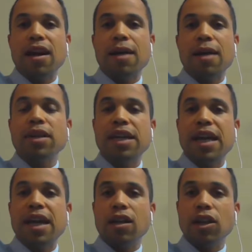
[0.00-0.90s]
They're
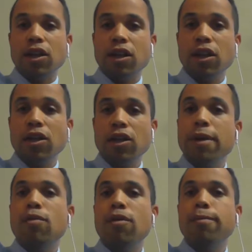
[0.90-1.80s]
able to get a
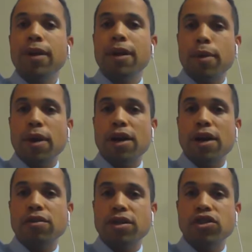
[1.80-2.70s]
little bit more blood
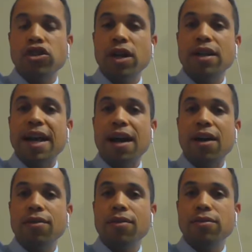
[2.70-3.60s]
pressure to
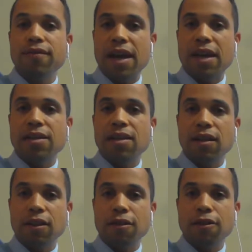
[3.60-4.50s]
shut down those
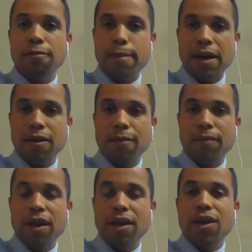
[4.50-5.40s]
veins a little bit
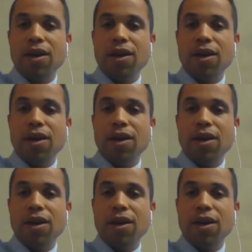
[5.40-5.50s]
better.